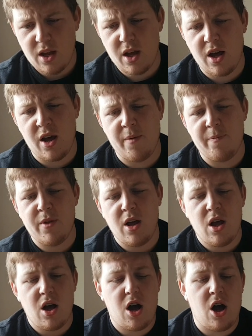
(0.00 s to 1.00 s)
I
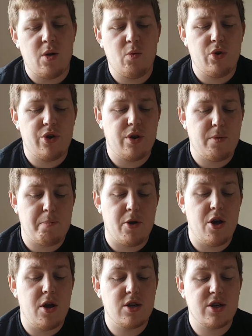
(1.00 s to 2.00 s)
wouldn't
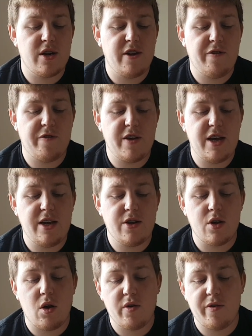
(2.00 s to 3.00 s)
personally feed
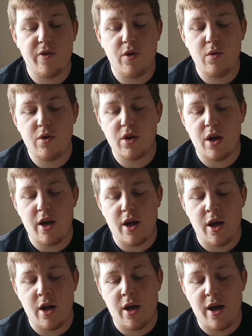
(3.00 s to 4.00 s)
dog food
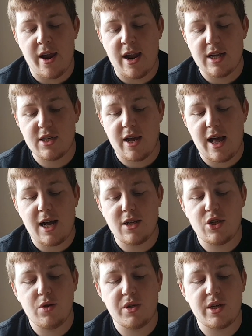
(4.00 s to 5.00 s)
unless I had
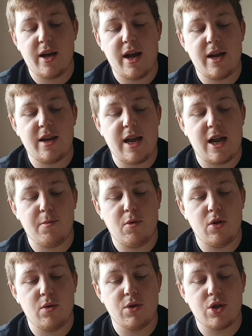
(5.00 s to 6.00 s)
to. Say I had an
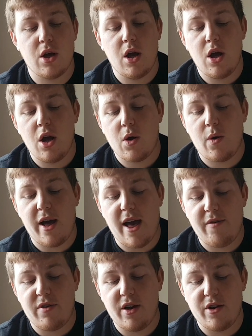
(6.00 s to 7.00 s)
animal that was quite
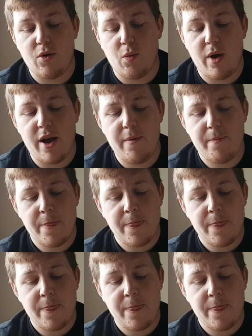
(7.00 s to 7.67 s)
heavily underweight.